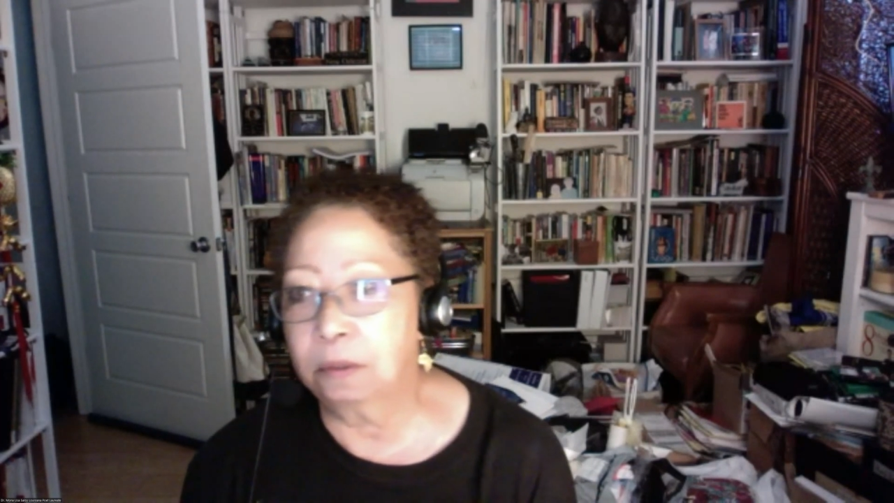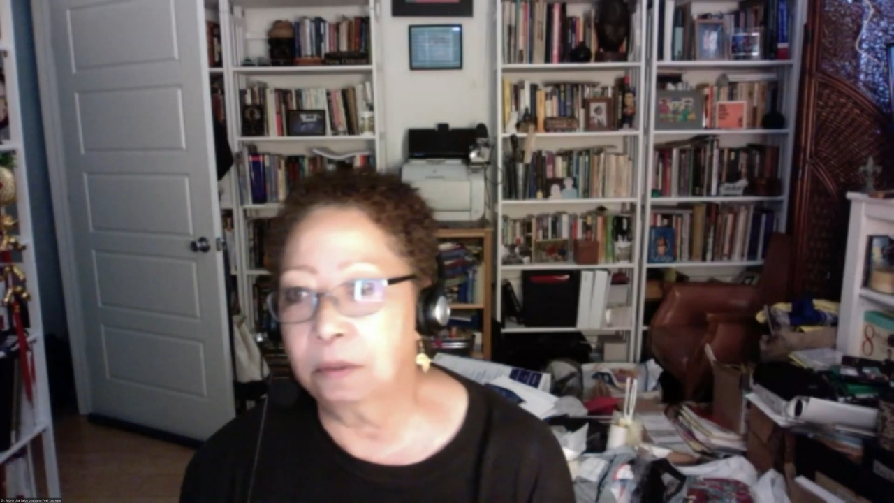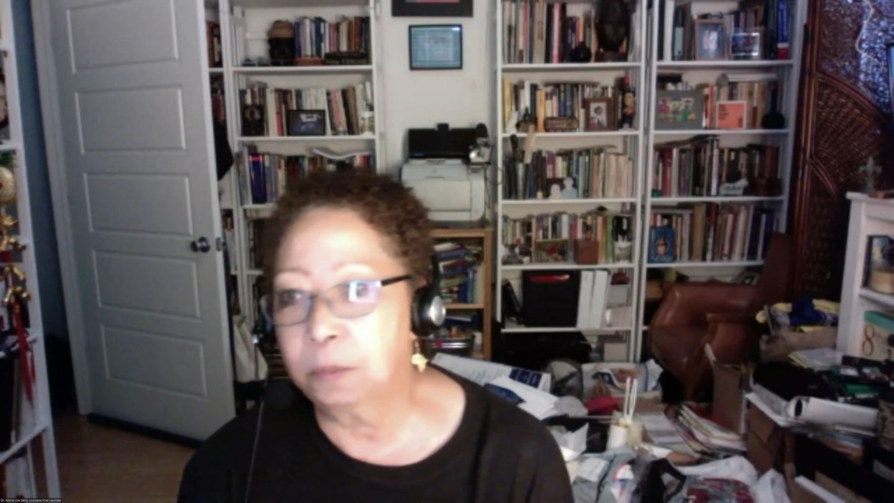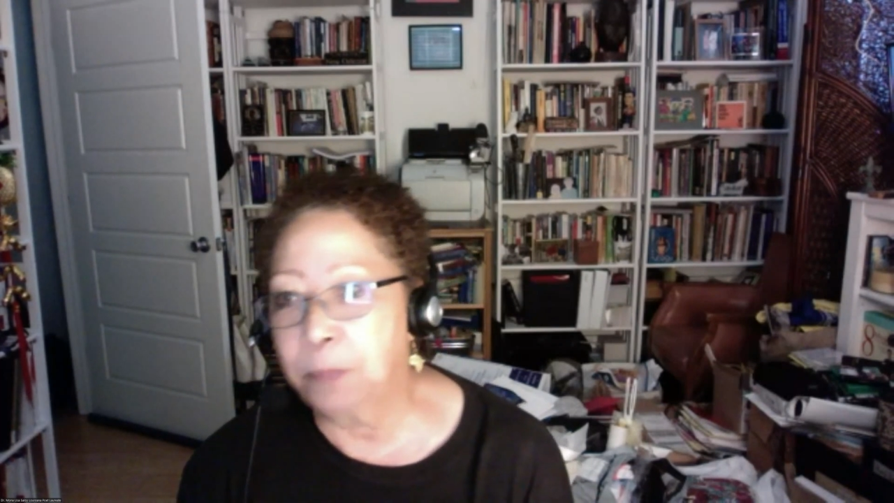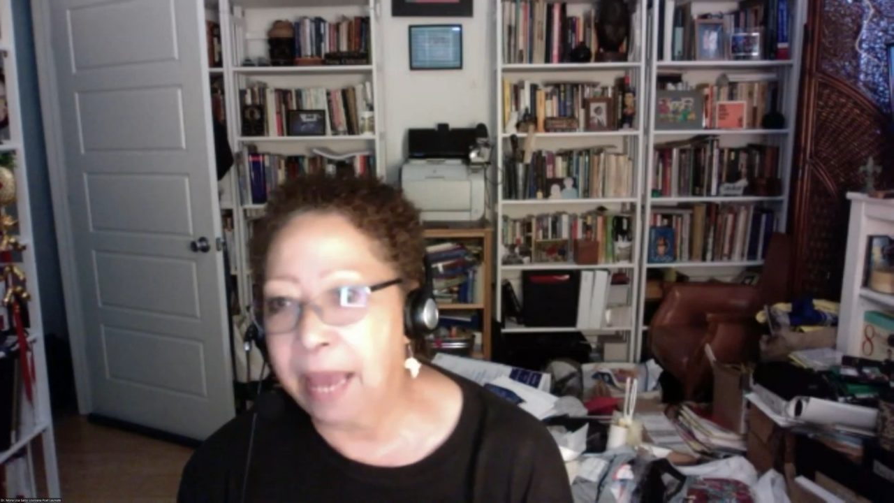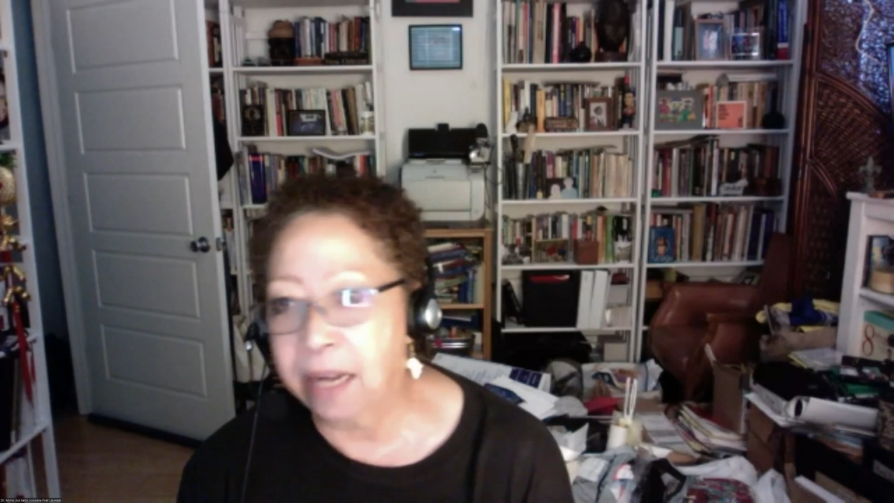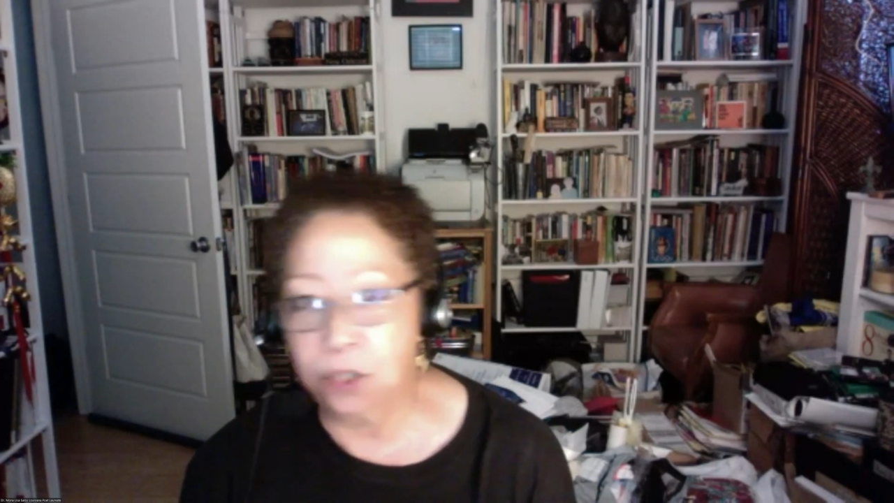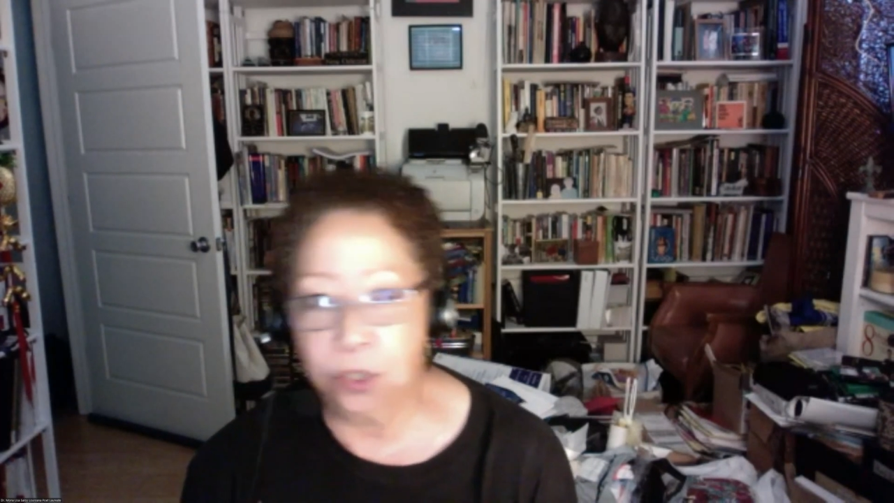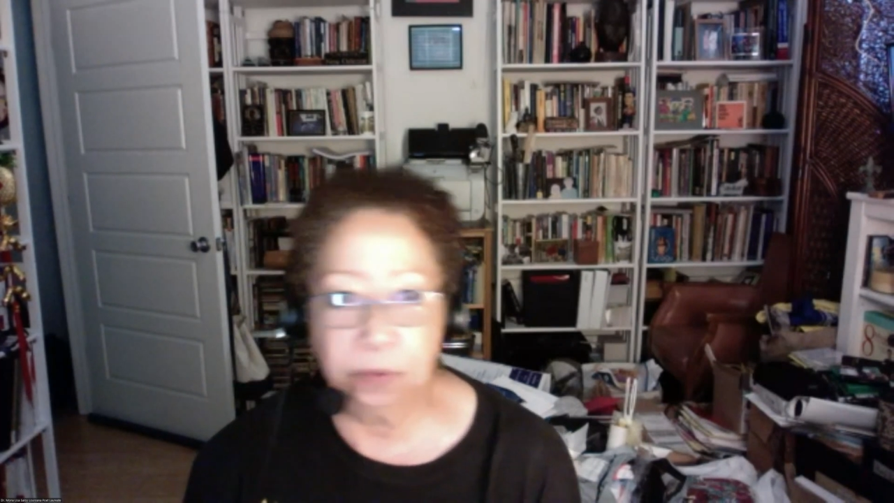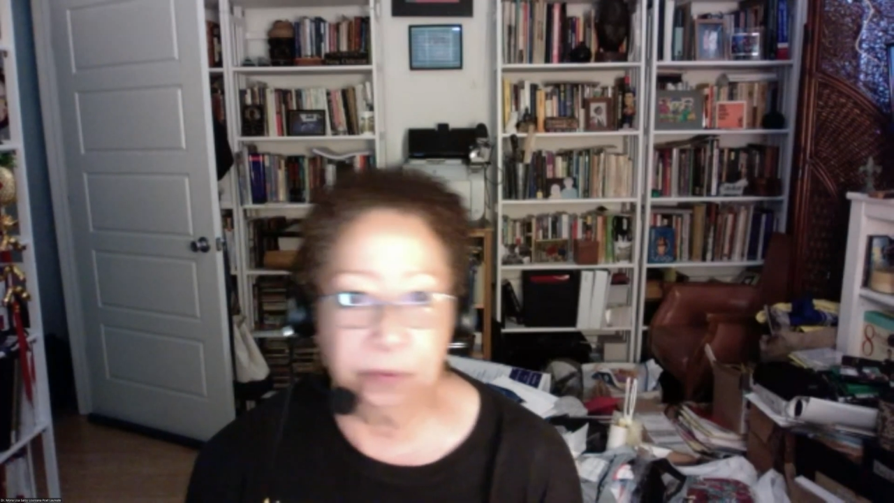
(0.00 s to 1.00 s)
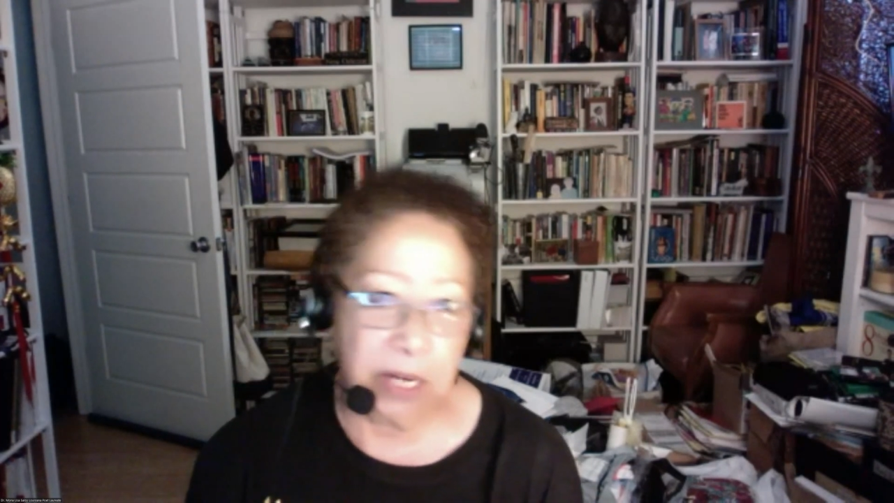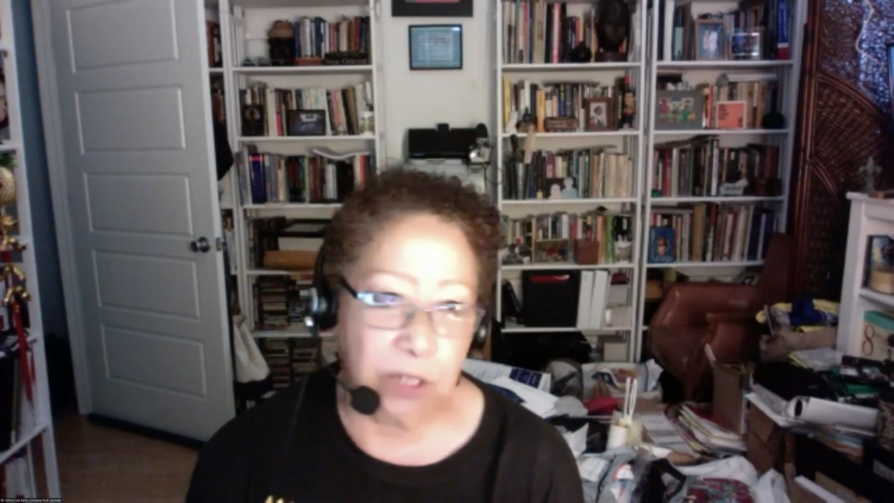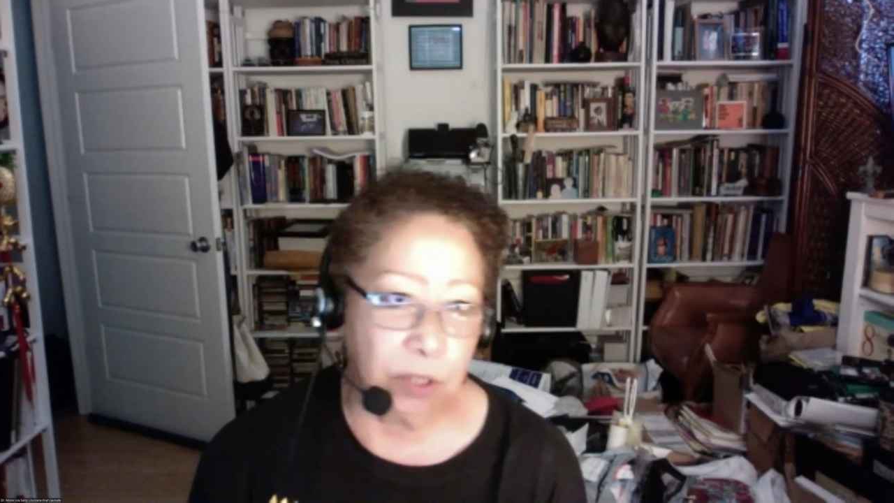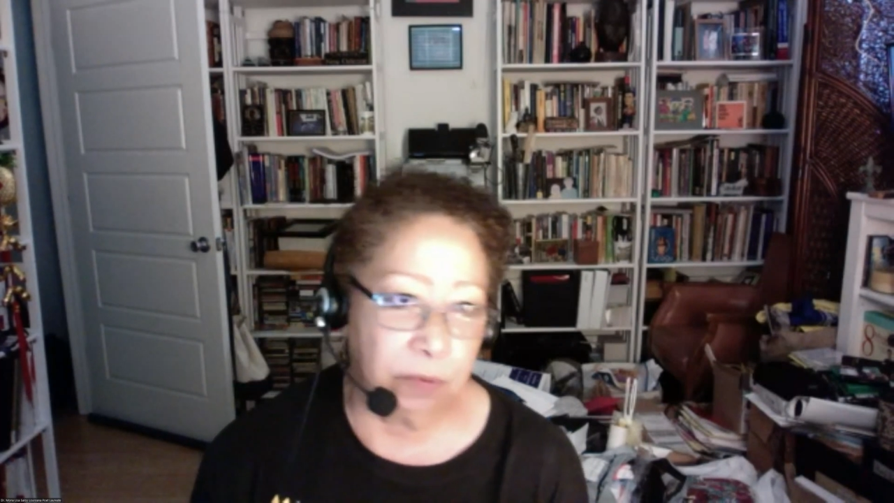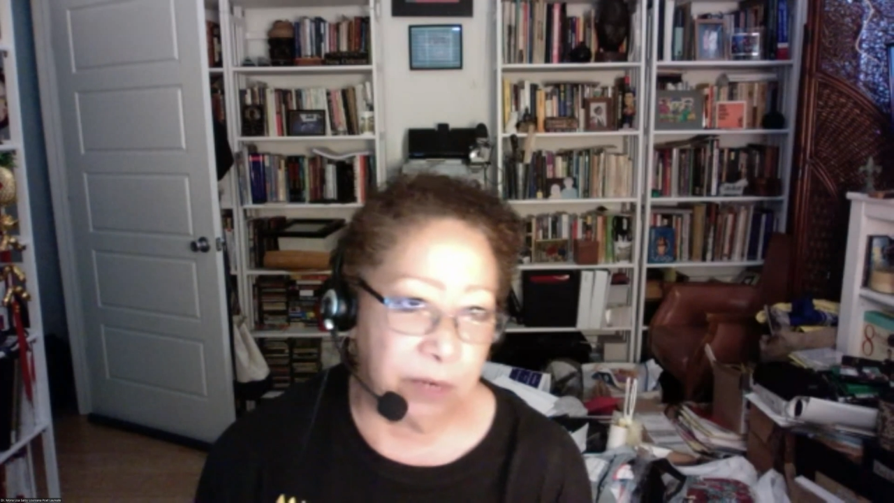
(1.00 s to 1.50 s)
Spanish and
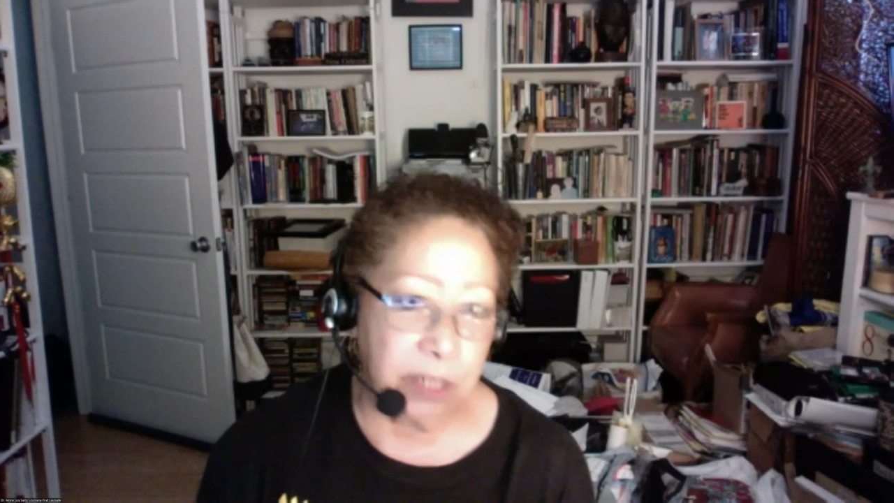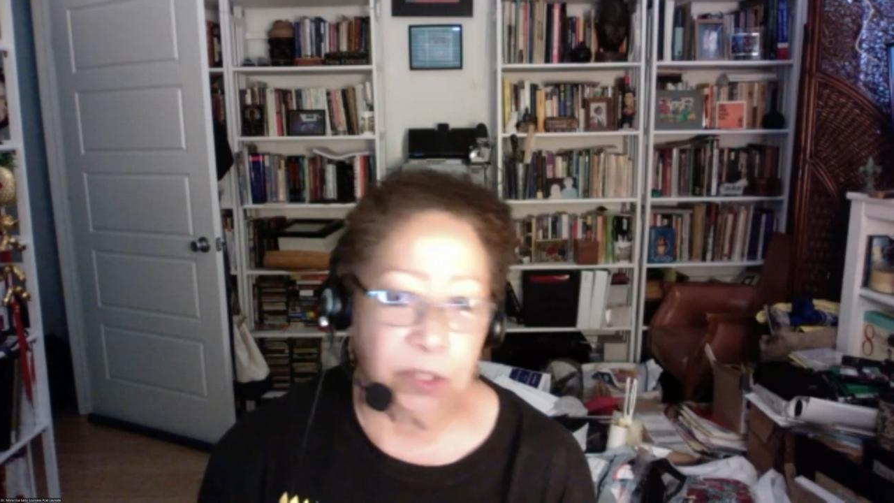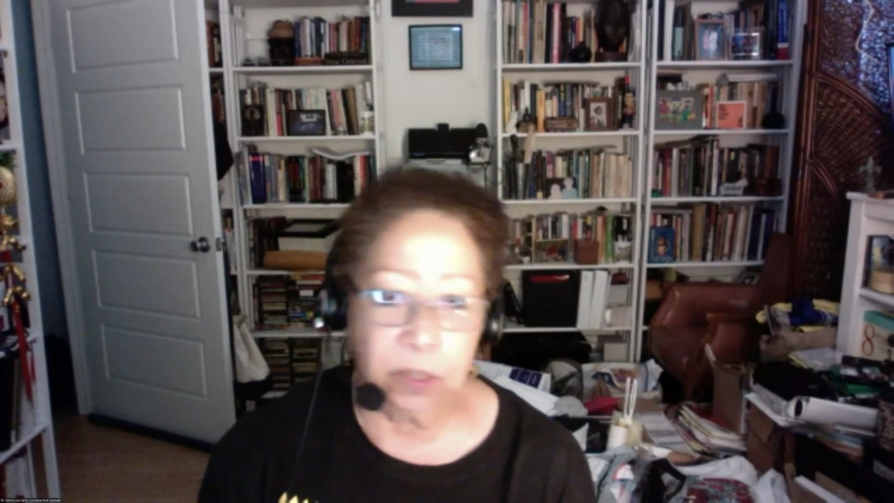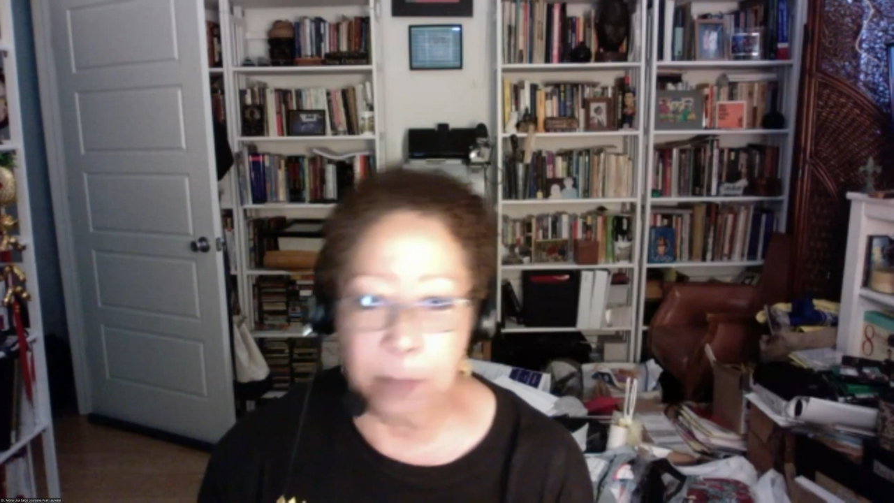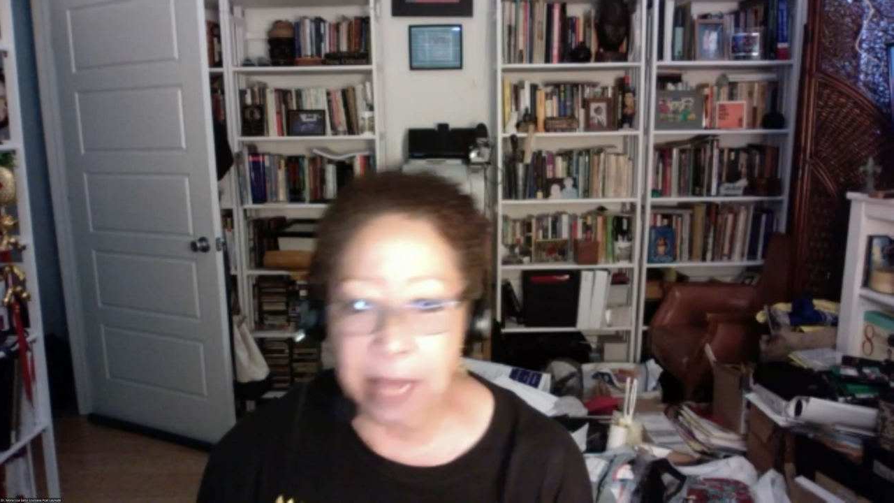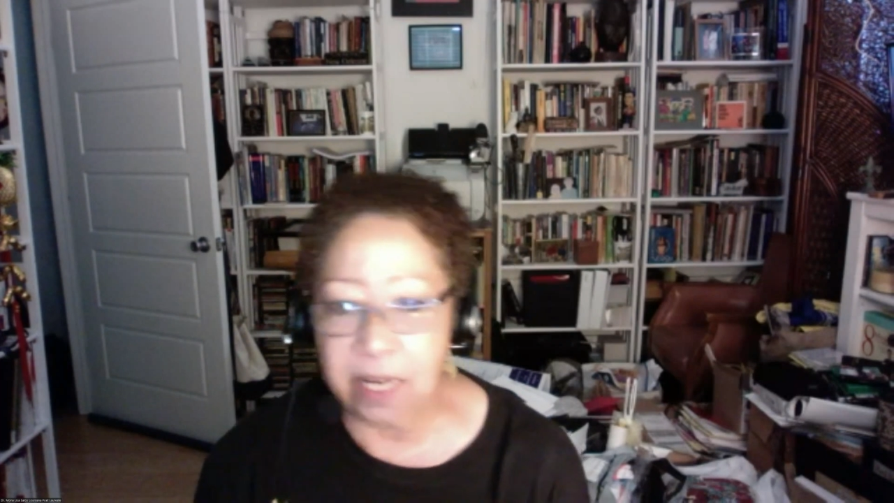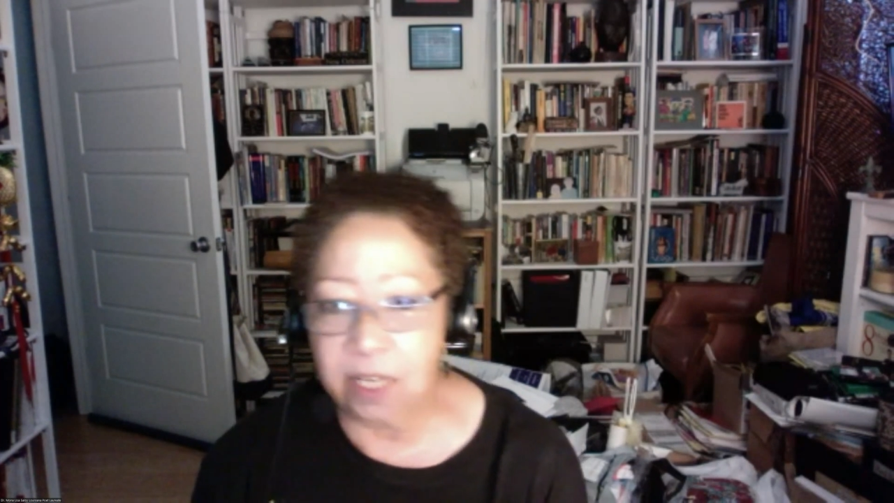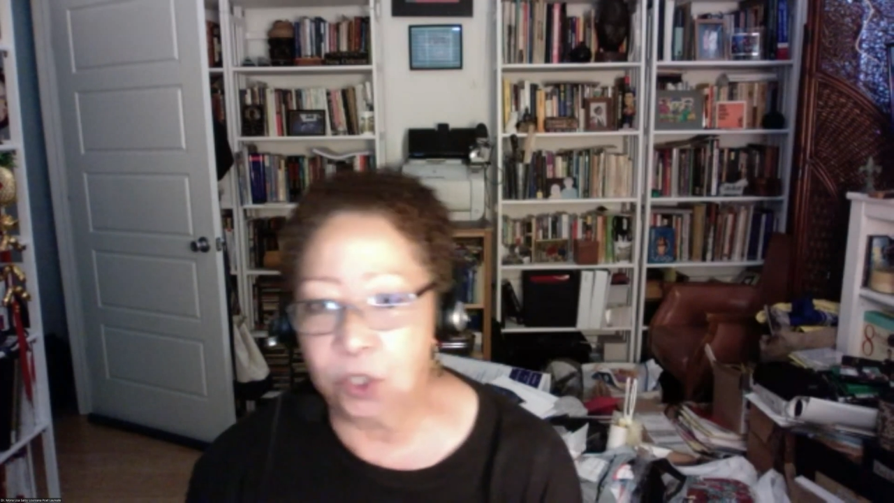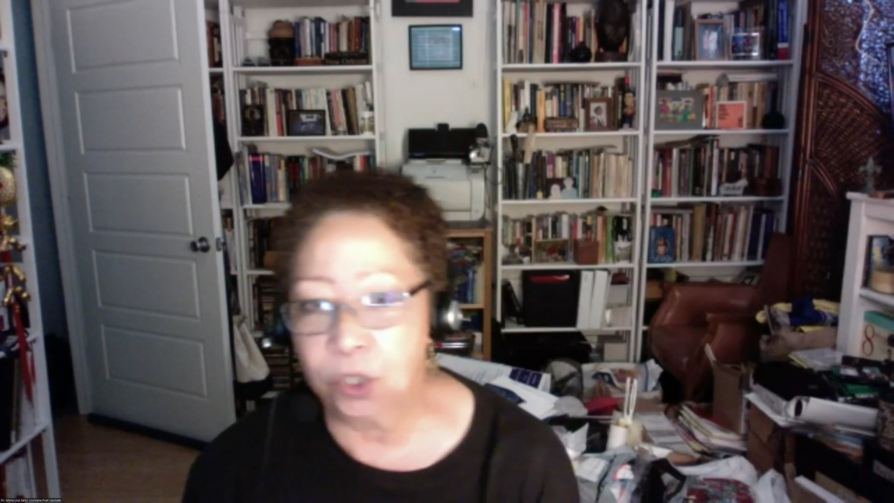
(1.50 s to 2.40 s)
French and Spanish.